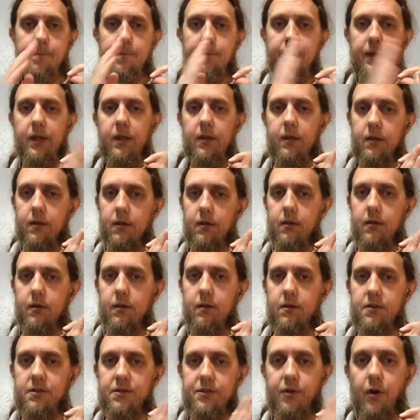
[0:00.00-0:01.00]
It
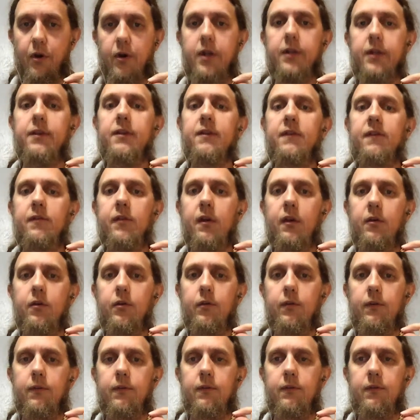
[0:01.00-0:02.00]
started the
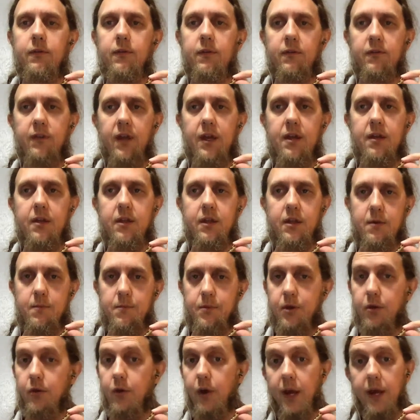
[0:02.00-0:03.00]
signal to say to the
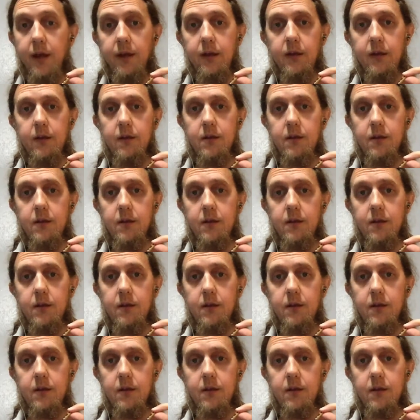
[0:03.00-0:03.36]
computer, hey,